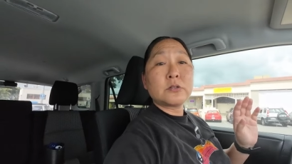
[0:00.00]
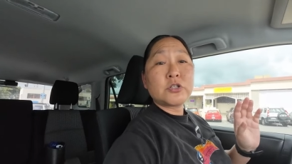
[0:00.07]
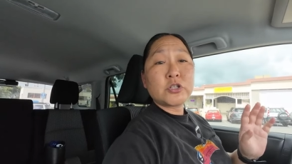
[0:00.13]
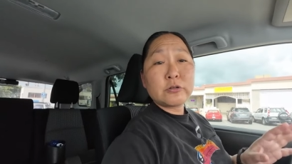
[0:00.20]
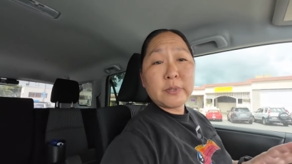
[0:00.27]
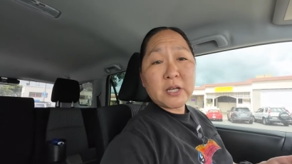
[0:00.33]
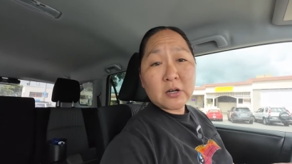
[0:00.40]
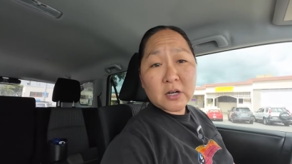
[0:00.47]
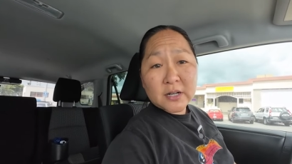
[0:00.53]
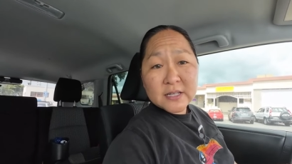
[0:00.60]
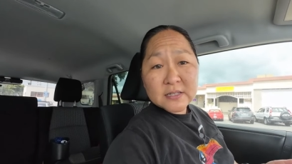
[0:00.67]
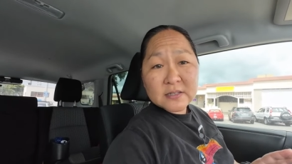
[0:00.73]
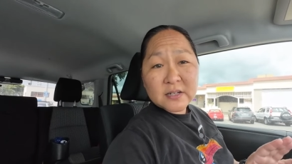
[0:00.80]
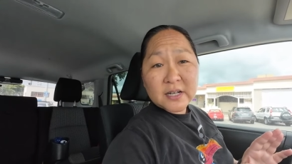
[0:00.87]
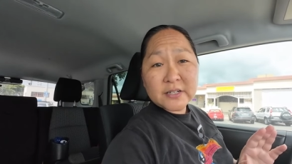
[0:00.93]
To be
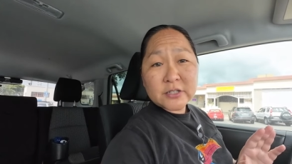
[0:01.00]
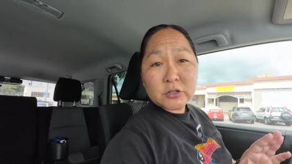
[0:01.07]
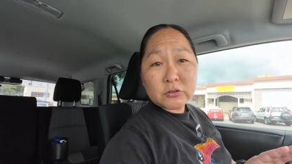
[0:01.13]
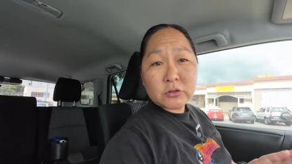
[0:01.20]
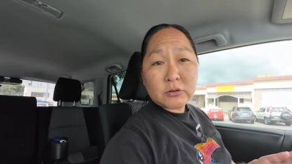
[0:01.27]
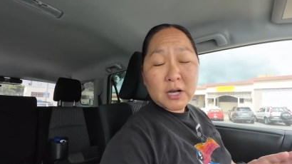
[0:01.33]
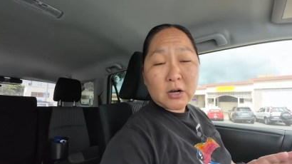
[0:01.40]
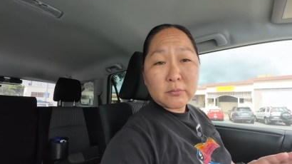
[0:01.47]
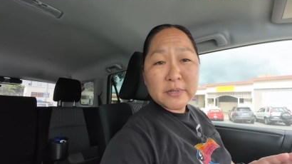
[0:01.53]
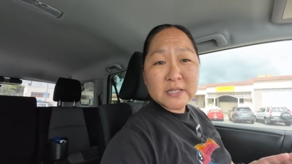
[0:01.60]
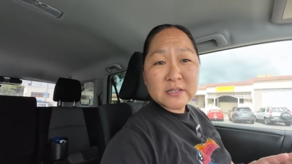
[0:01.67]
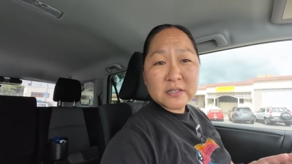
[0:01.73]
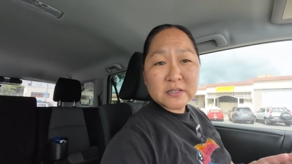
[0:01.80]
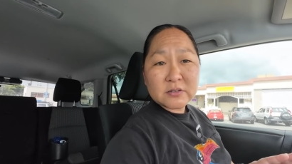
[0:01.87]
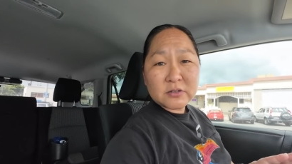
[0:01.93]
honest, I don't know how
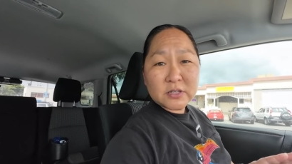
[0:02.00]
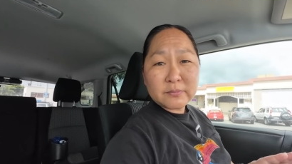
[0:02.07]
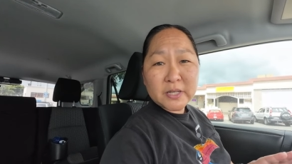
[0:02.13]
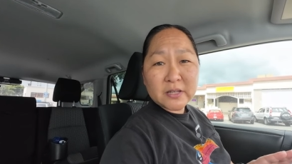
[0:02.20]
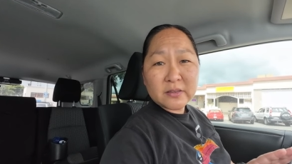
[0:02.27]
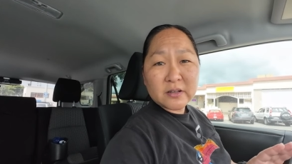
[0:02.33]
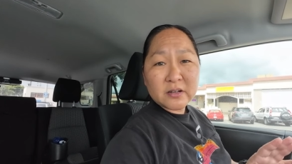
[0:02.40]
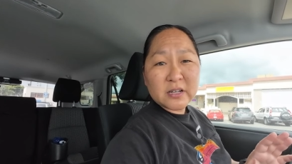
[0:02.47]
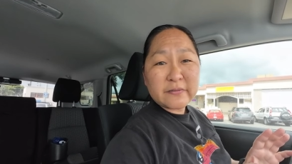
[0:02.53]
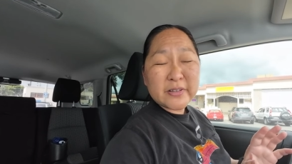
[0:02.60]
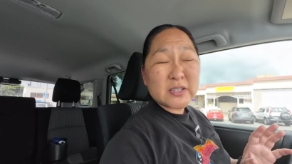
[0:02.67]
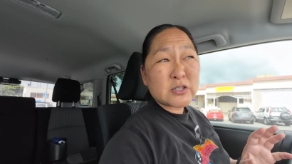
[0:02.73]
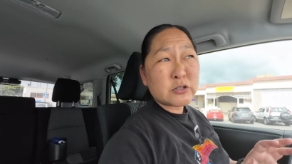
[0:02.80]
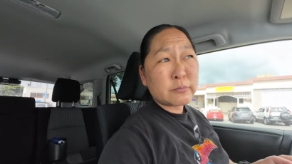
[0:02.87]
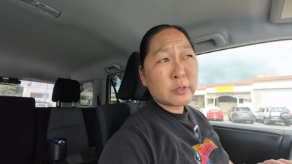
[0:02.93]
busy it's going to be in there. If
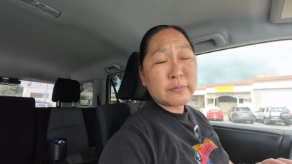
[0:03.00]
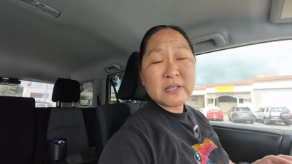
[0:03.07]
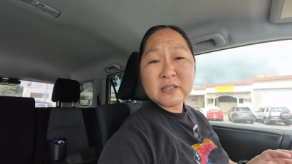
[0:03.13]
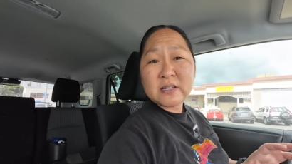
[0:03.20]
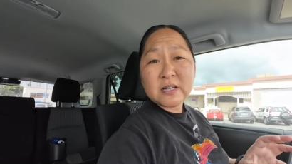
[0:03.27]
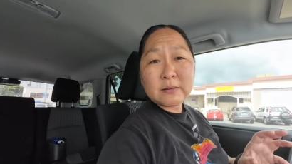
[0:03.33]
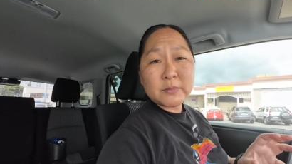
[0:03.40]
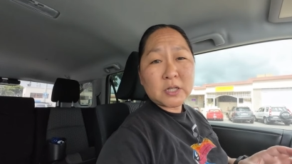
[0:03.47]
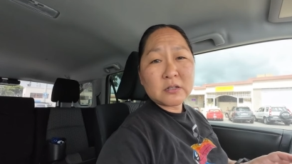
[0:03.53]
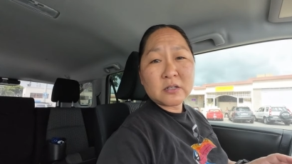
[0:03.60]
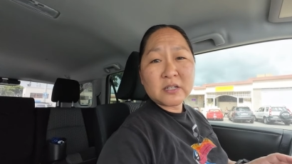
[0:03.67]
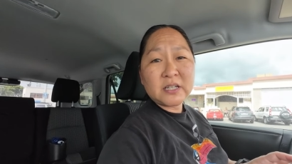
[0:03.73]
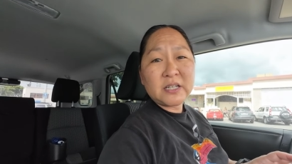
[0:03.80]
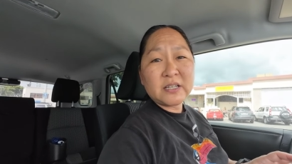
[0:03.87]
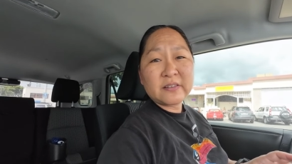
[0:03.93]
it's super busy, I'm not
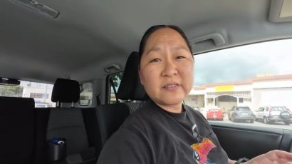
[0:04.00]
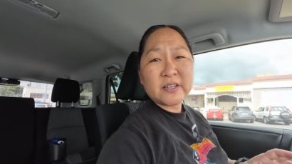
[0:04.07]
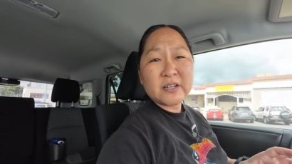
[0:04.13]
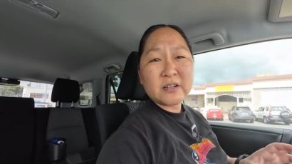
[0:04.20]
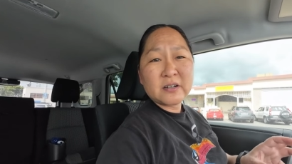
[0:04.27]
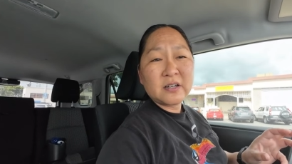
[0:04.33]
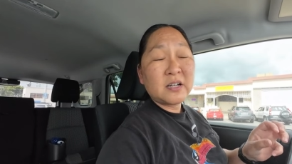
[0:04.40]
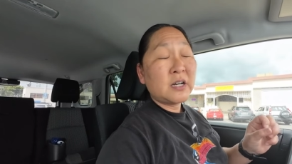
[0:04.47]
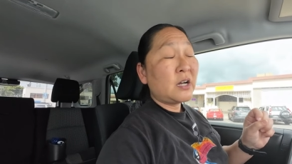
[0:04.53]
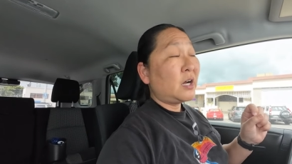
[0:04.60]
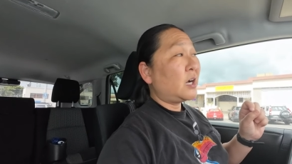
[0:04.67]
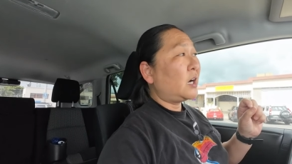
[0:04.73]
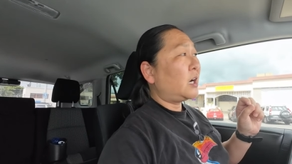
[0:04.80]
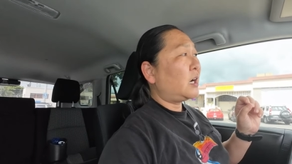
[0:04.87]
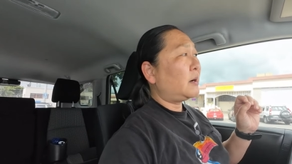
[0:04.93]
going to eat in there.
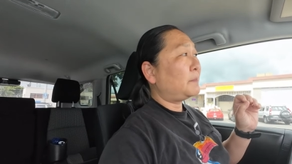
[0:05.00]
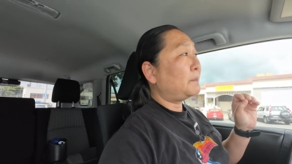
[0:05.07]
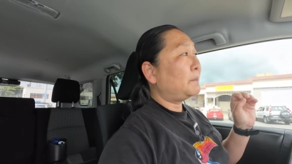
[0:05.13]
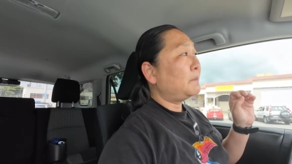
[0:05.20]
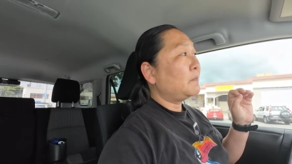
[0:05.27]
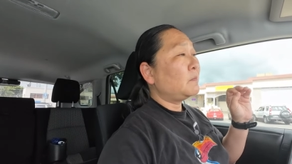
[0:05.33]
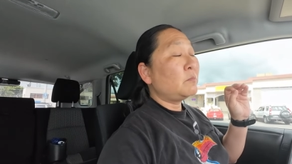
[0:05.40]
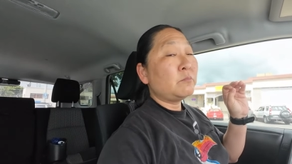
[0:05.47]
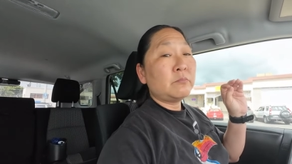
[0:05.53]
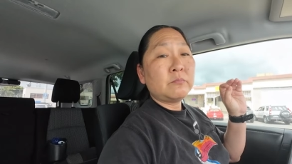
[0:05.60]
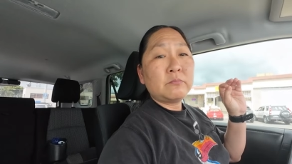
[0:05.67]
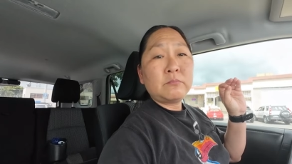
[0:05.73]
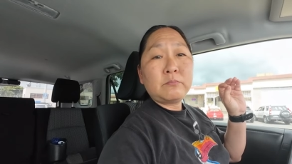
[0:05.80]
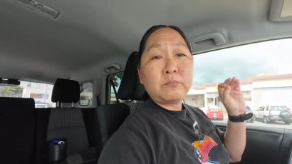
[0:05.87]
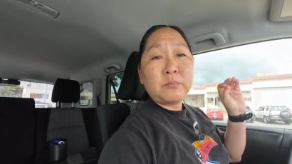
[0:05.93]
Um,
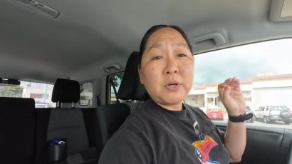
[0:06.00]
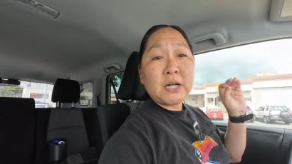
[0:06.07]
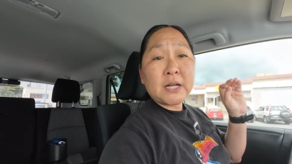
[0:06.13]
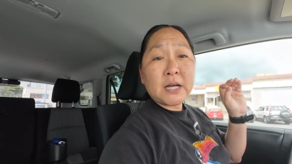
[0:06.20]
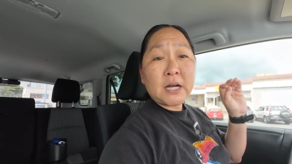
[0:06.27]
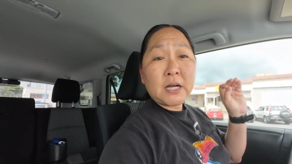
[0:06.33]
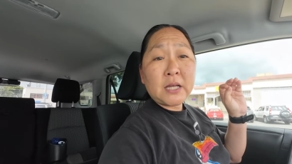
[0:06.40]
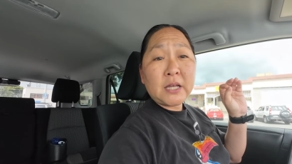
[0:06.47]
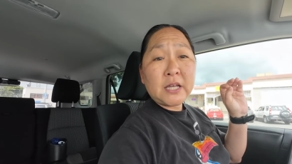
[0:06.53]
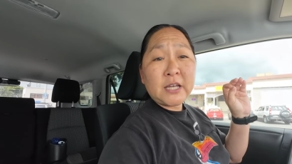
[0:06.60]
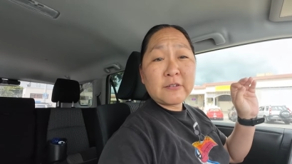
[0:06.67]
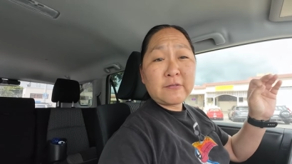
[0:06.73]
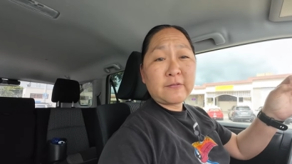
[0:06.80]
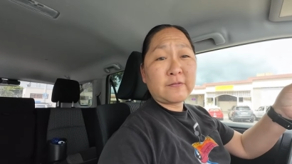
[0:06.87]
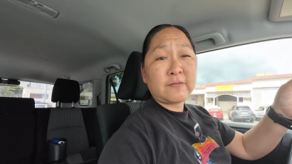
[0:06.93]
but
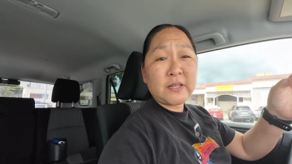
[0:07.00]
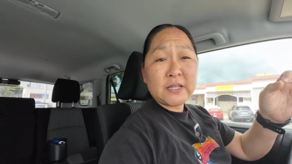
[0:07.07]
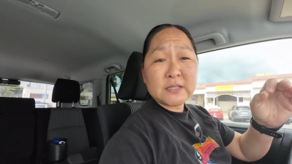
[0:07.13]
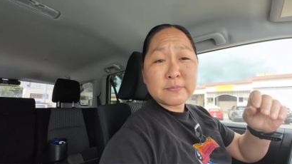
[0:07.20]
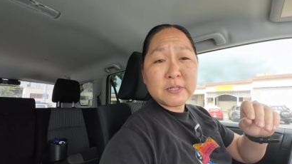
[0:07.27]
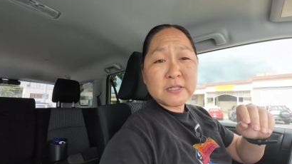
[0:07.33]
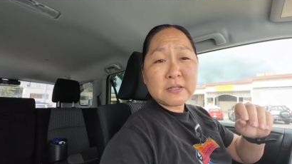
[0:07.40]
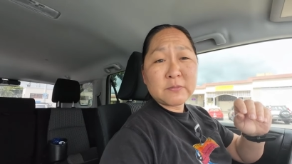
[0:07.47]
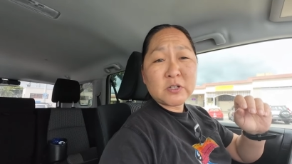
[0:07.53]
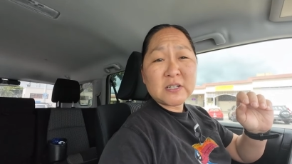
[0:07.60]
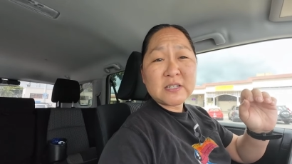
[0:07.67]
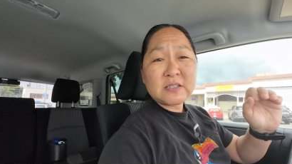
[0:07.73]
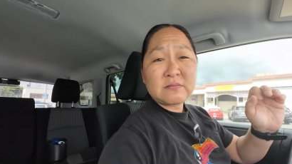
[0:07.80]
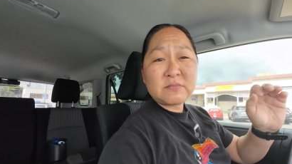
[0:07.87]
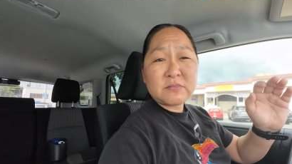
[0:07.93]
if it's busy, I'm
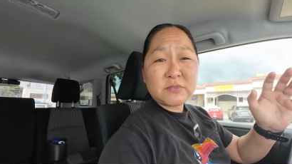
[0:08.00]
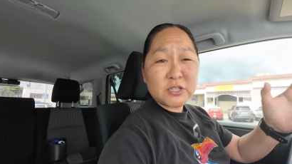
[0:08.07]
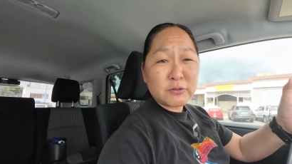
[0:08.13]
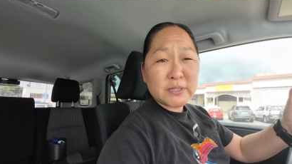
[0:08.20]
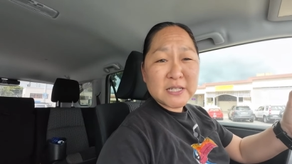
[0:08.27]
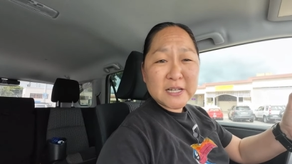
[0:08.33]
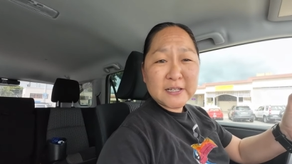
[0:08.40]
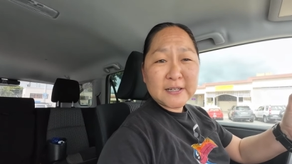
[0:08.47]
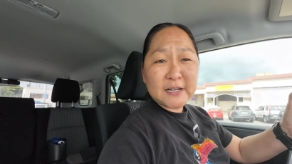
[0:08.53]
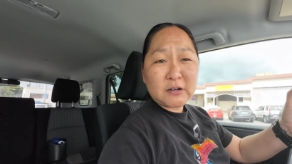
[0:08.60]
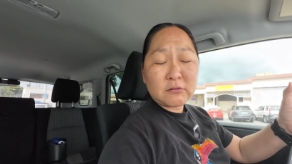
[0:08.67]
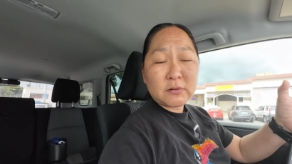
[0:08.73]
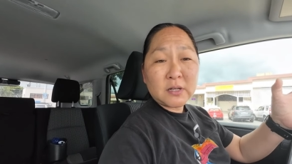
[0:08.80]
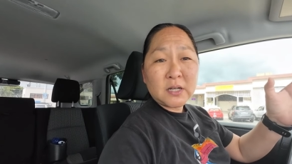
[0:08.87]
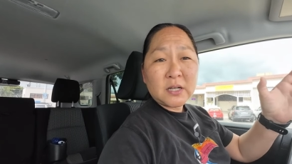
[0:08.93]
going to do a
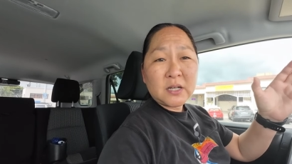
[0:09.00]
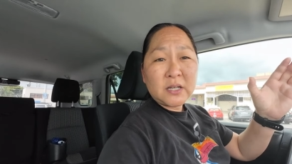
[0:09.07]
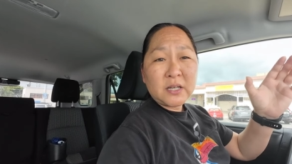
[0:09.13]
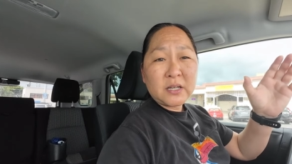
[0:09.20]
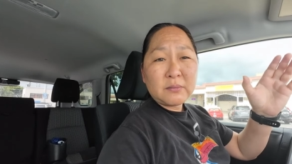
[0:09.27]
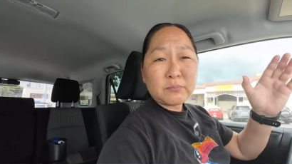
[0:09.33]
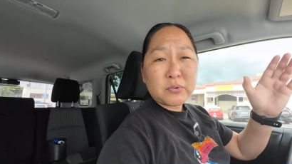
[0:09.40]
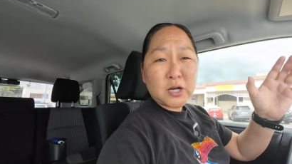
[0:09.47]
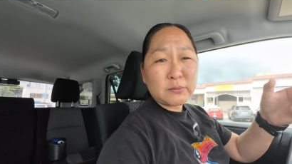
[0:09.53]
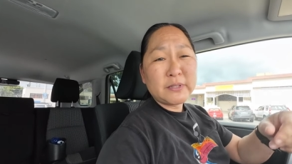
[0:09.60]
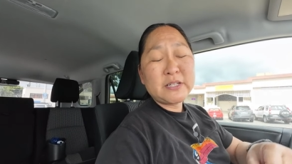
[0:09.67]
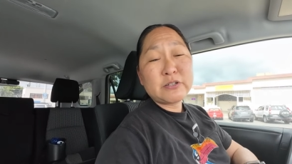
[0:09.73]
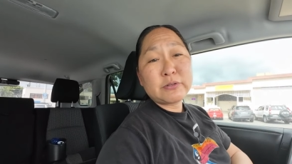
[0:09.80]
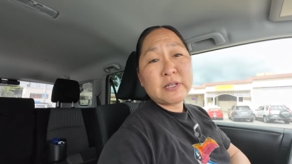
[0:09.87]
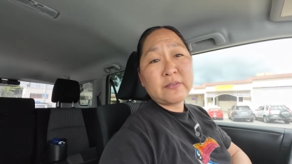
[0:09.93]
takeout,
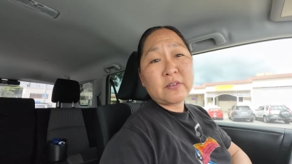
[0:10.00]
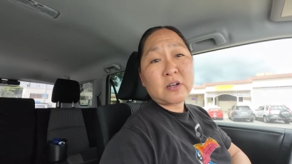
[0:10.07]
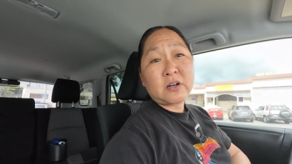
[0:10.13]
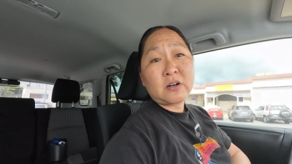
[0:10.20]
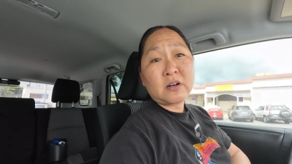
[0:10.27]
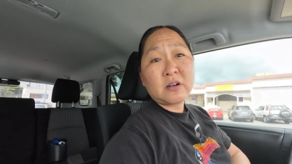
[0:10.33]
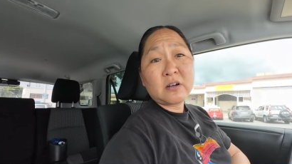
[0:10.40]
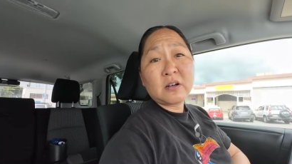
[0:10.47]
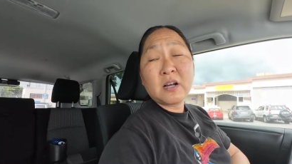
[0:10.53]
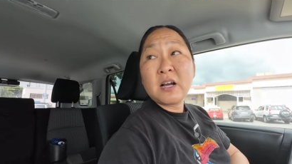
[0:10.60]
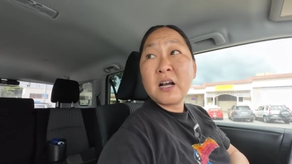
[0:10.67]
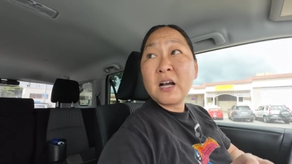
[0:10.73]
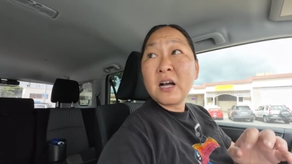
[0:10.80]
probably do it in the car.